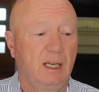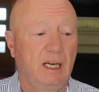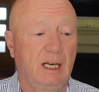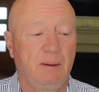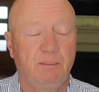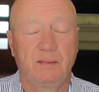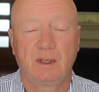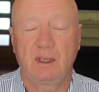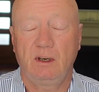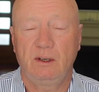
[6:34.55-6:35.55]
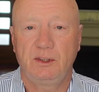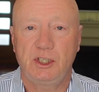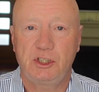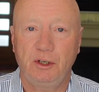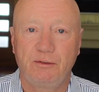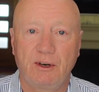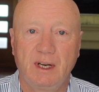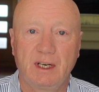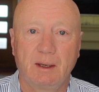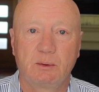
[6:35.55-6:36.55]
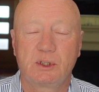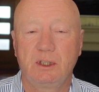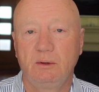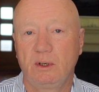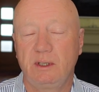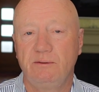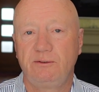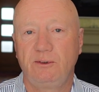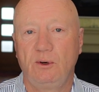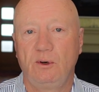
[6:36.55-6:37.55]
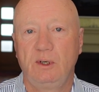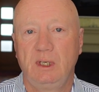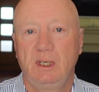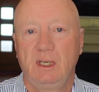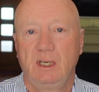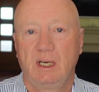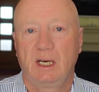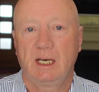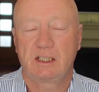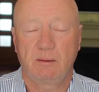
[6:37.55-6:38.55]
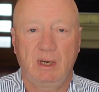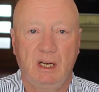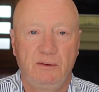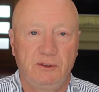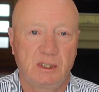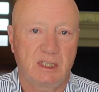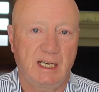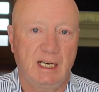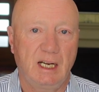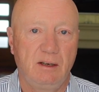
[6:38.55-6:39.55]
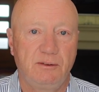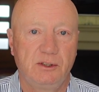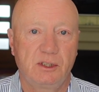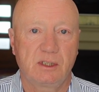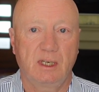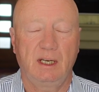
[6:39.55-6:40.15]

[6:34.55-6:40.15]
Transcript: On the shoe front, I was still looking for some loafers, tan loafers.